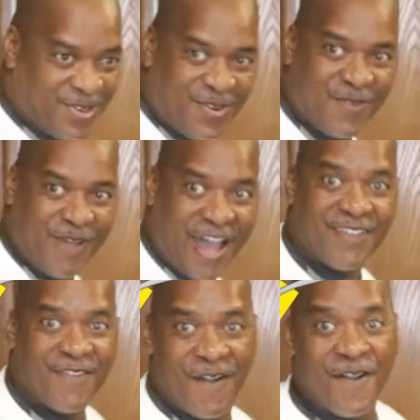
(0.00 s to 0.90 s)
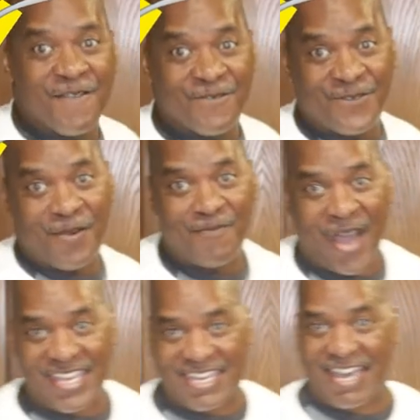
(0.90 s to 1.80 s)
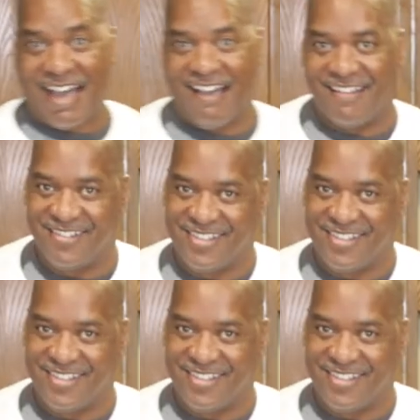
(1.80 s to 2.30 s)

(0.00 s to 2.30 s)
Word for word: it on my formica,